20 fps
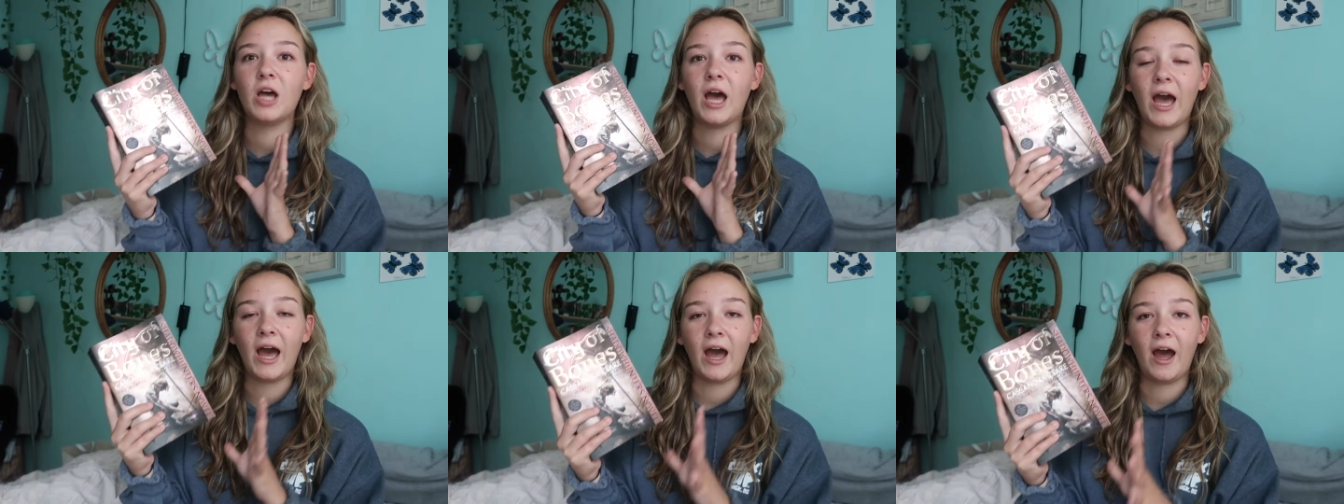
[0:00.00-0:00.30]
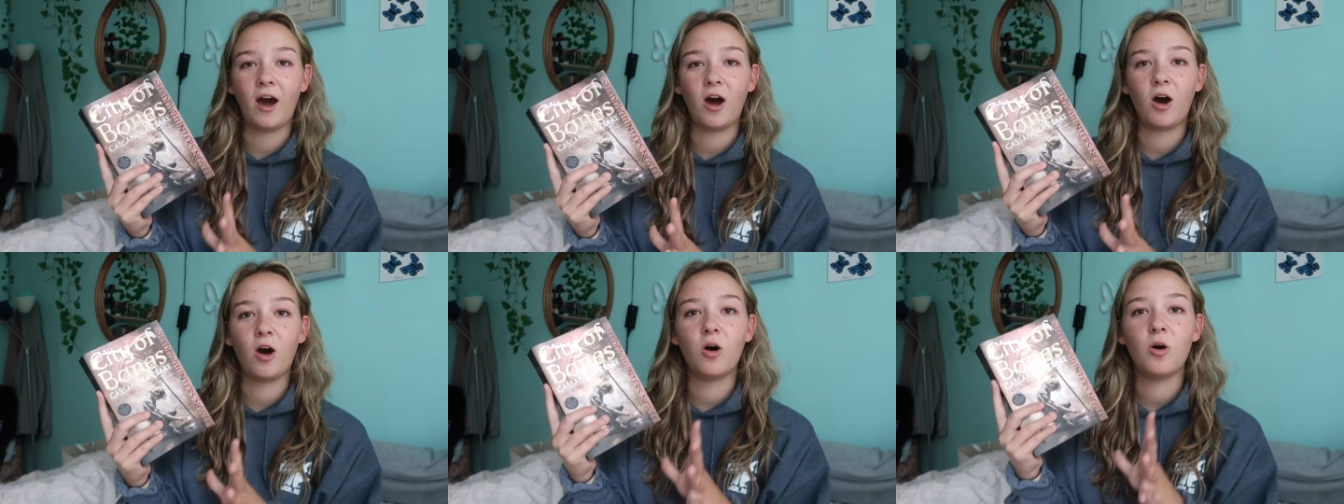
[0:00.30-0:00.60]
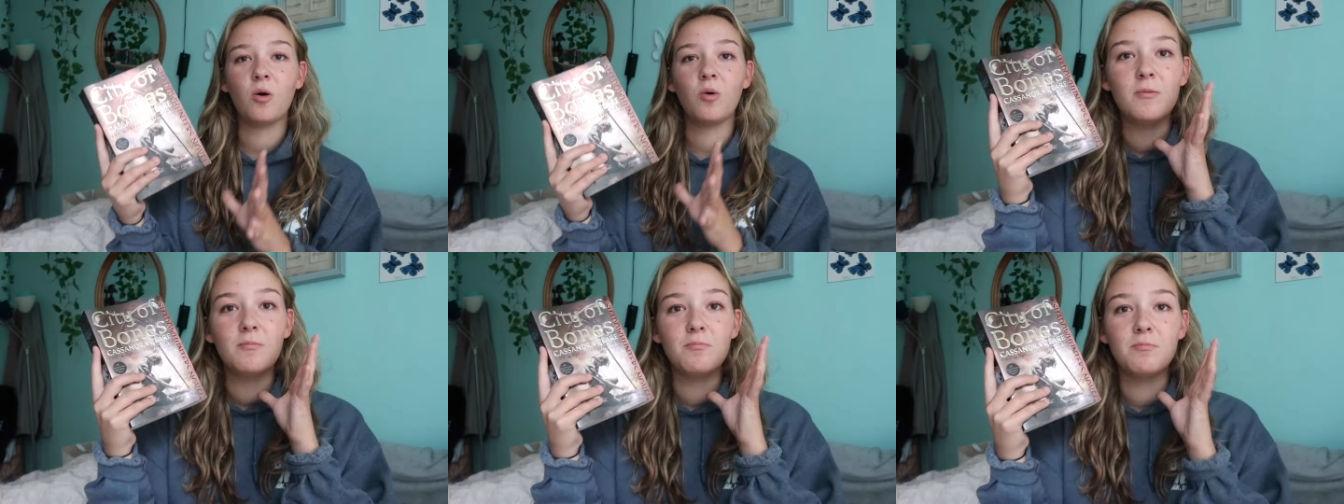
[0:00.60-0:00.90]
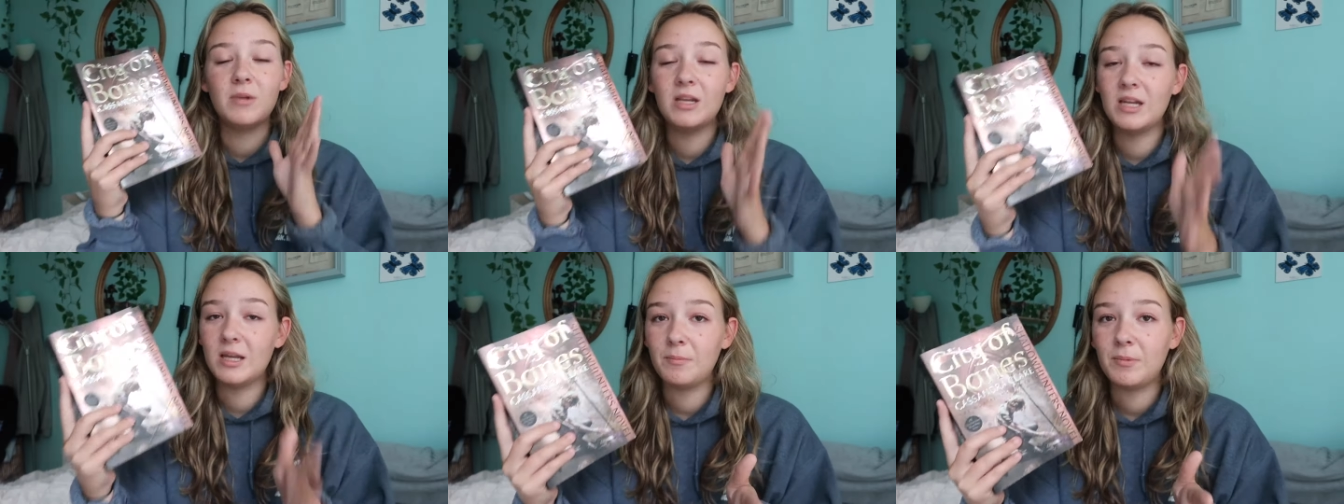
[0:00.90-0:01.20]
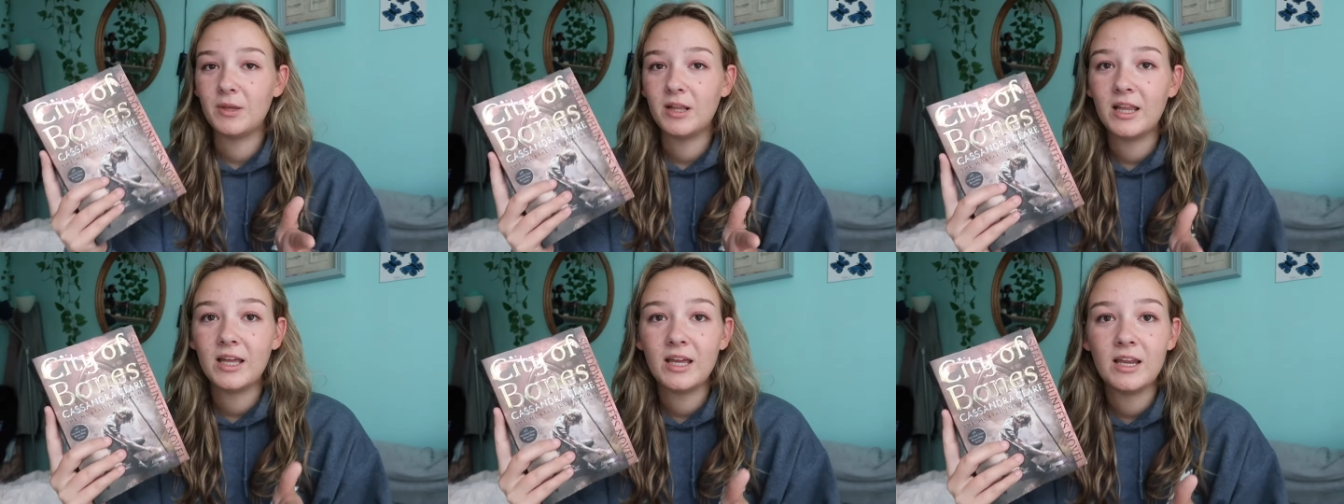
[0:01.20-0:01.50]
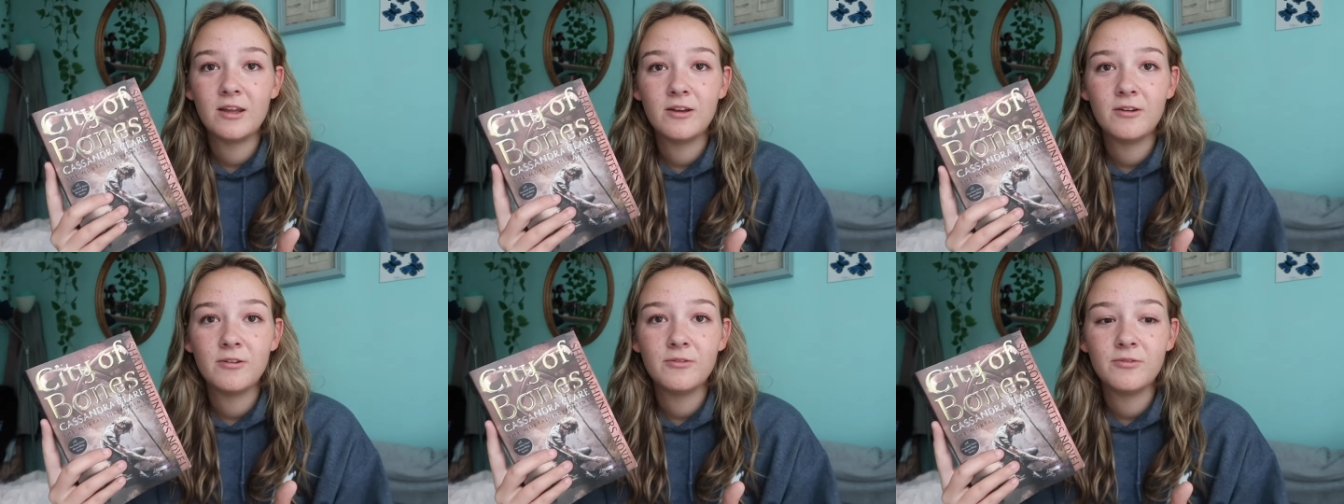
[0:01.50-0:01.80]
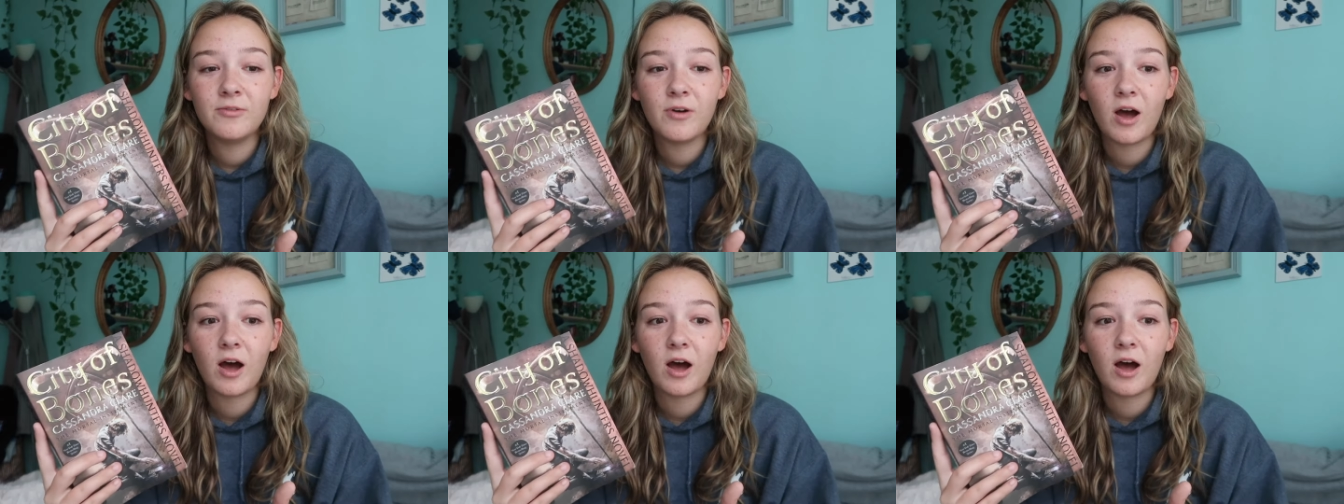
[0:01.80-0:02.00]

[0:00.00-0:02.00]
how manipulative